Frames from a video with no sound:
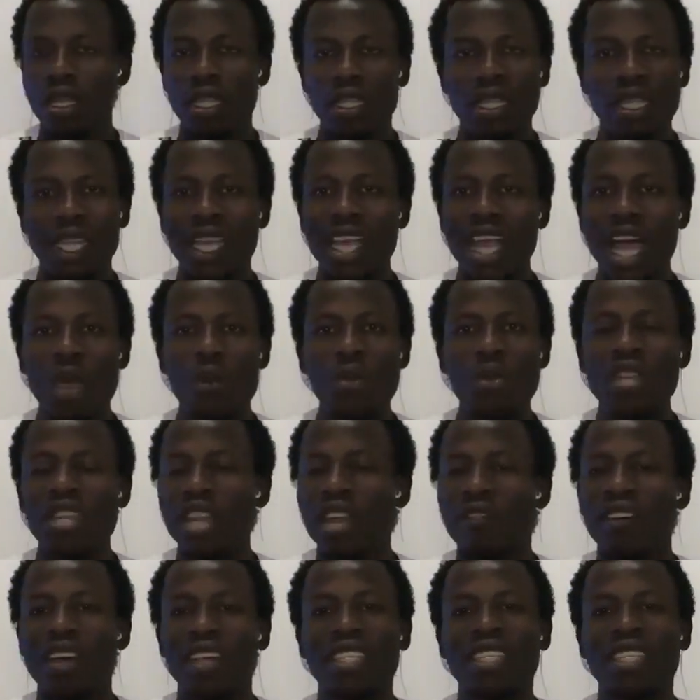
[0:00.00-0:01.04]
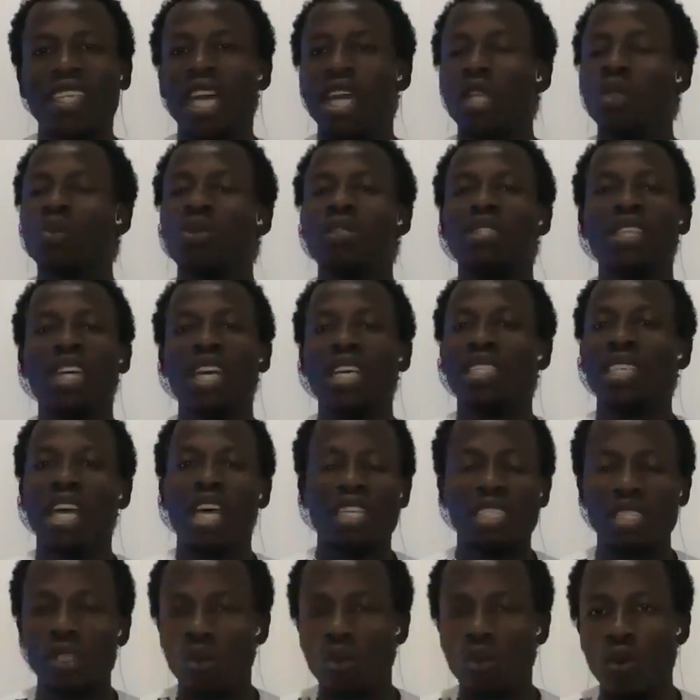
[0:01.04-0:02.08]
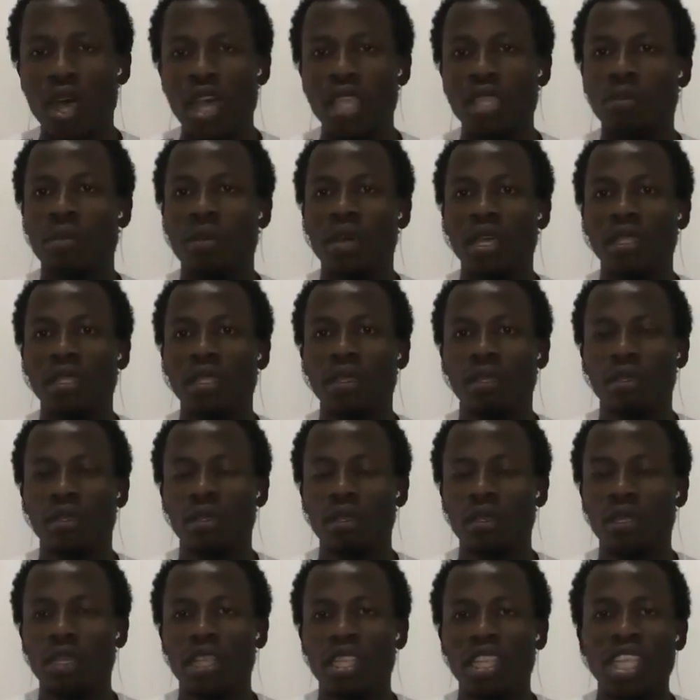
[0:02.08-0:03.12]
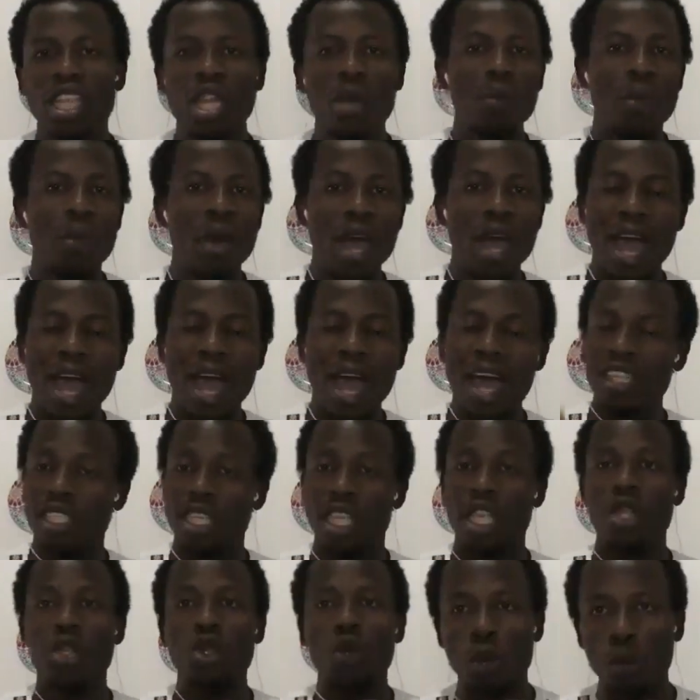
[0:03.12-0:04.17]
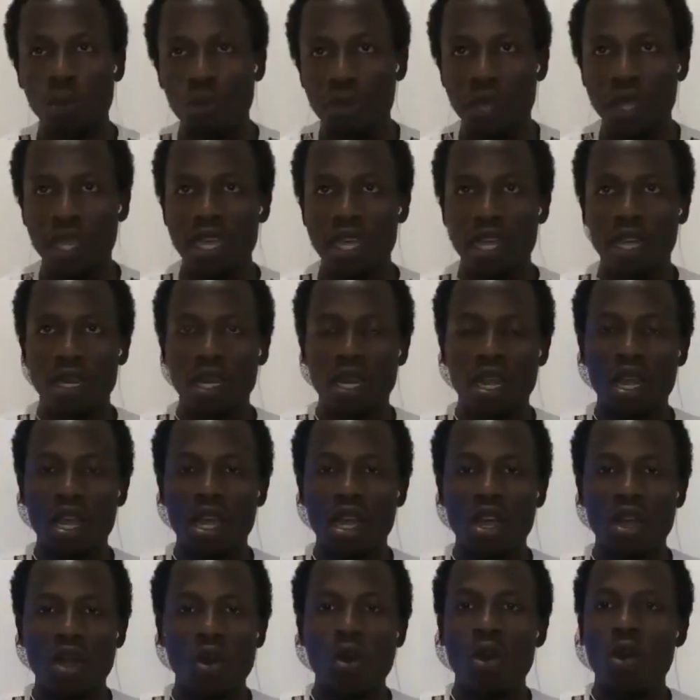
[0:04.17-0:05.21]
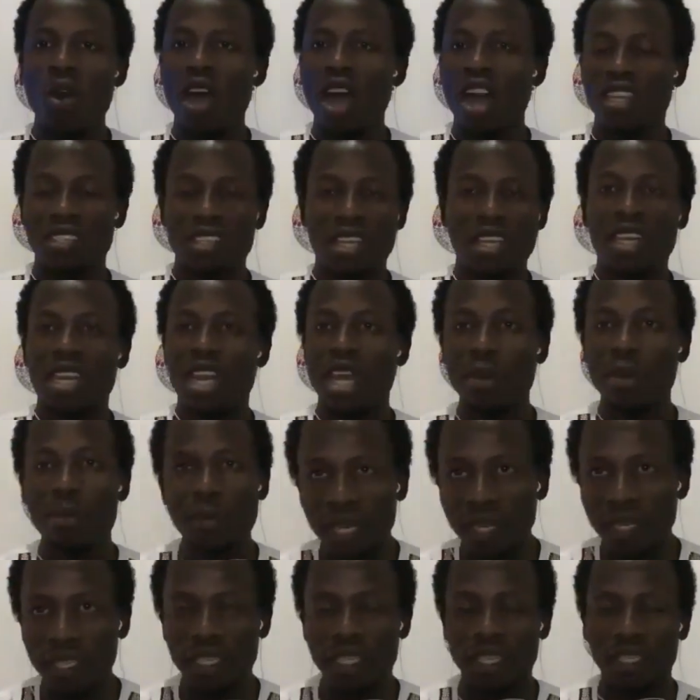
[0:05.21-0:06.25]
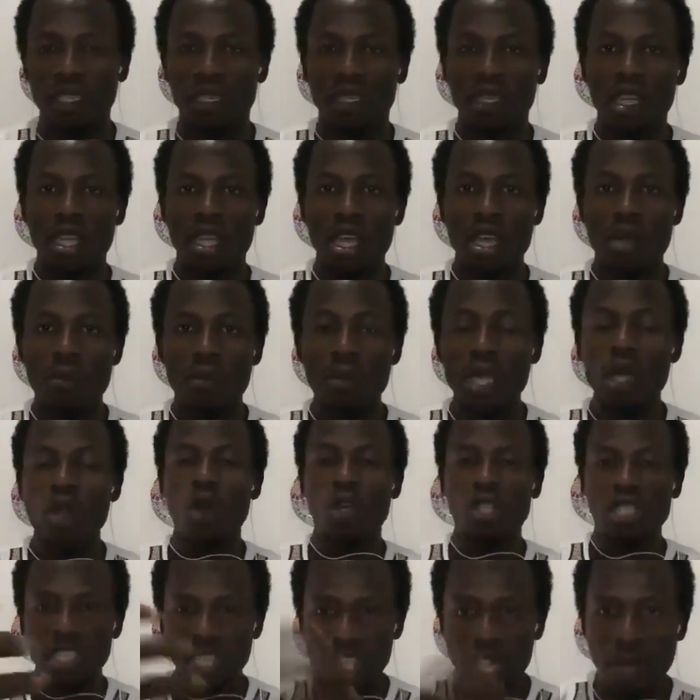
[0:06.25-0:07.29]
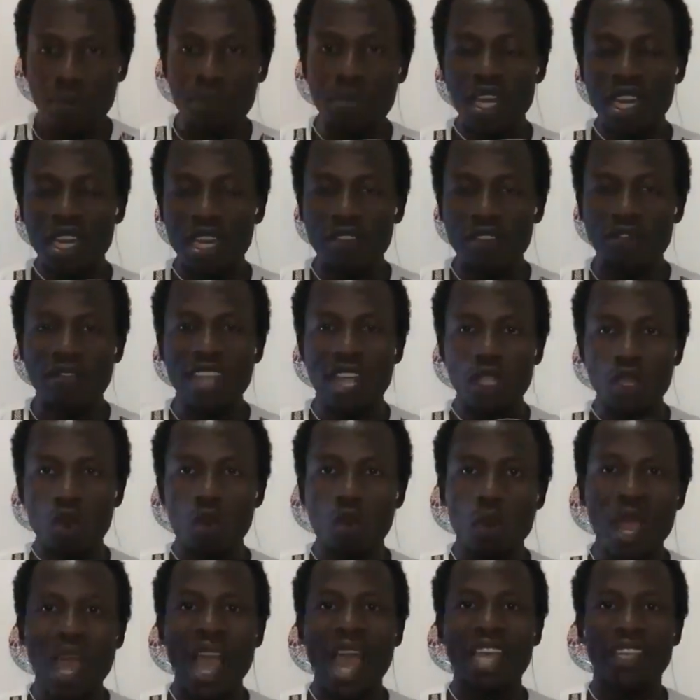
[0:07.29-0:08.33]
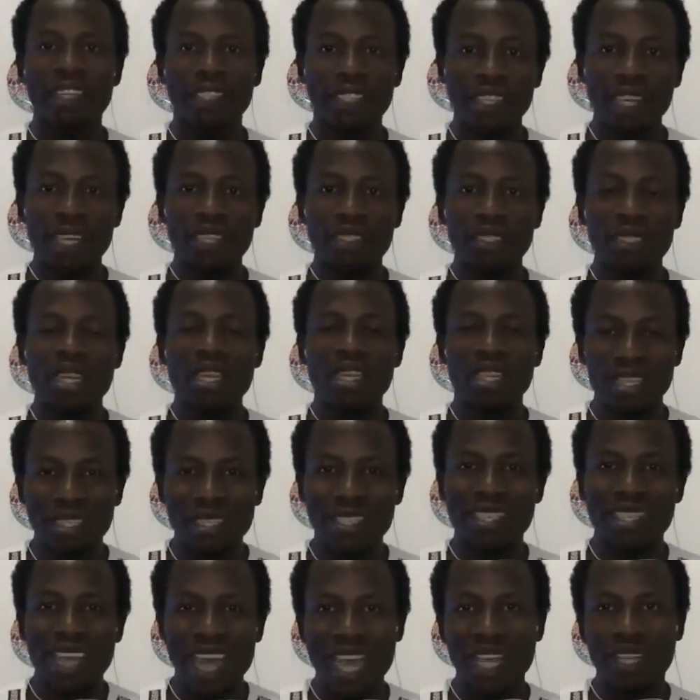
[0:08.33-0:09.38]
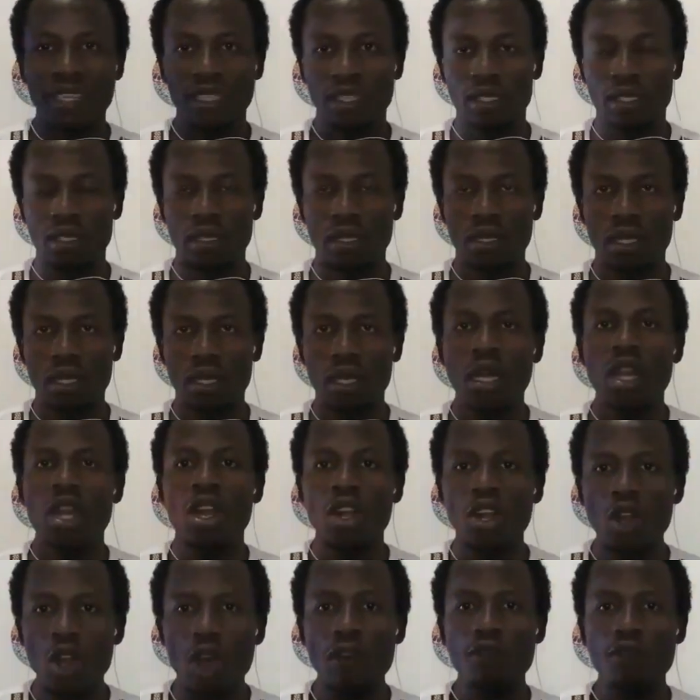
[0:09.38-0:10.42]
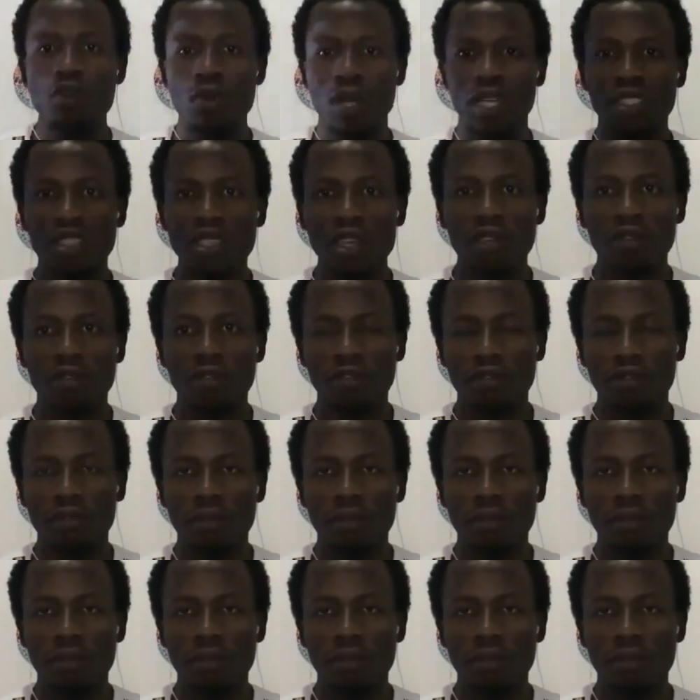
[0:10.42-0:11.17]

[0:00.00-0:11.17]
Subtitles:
the guy will never try to dress as a white man, as a European, or as an American, because he believes that the way I dress is nice. Love yourself.